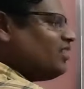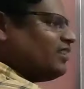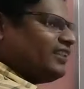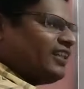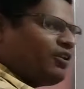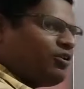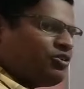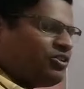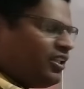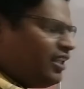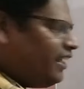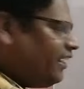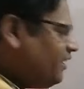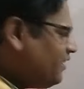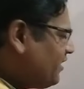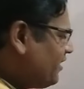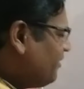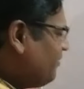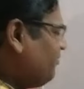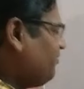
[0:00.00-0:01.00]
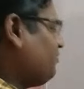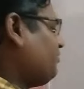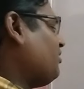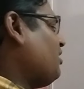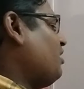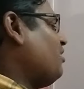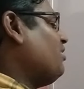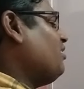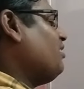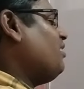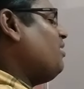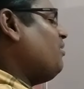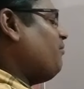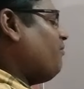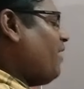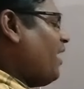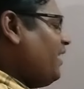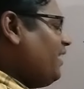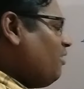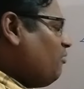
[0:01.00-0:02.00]
The question is,
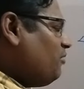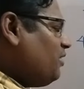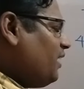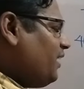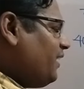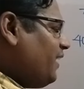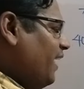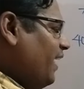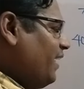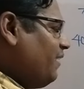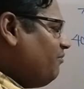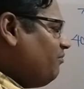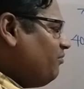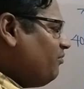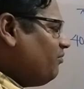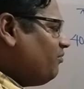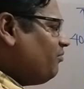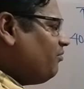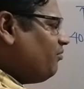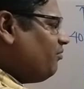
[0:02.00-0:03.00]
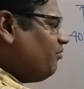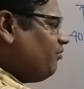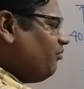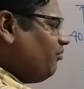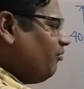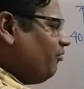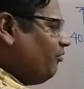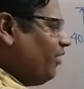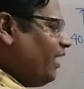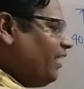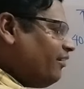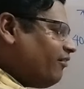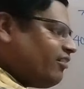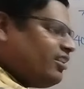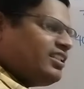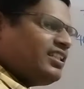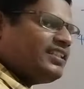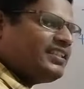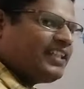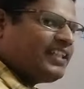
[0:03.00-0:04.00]
find out the time when it
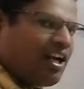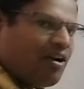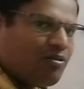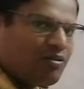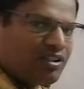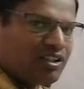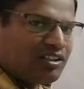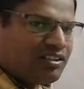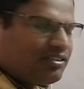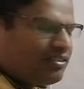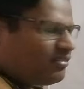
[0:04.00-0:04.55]
reaches ground.